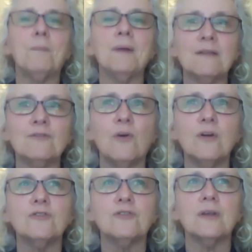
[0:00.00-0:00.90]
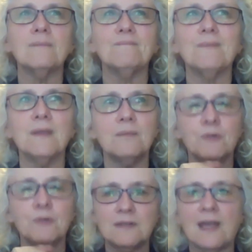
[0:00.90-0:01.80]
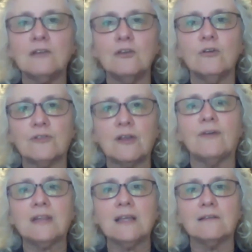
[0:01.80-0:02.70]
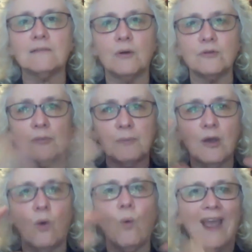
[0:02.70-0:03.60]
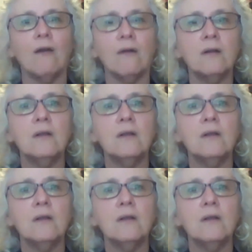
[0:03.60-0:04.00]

as far as protecting yourself, I think it's mostly being aware